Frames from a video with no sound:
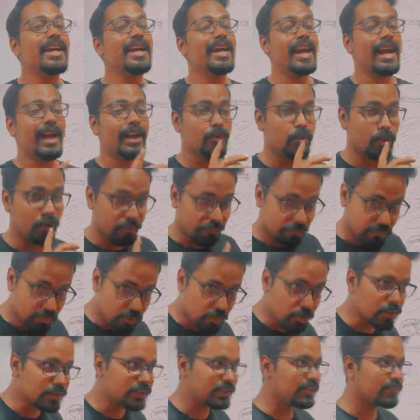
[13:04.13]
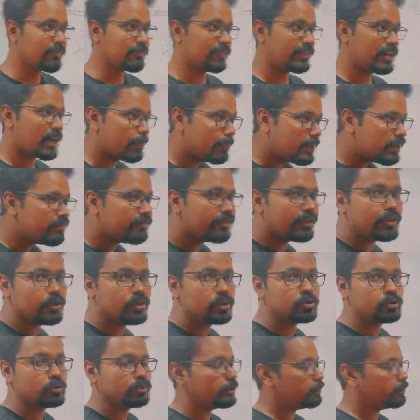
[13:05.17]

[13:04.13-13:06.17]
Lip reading: And of course, the coming videos will be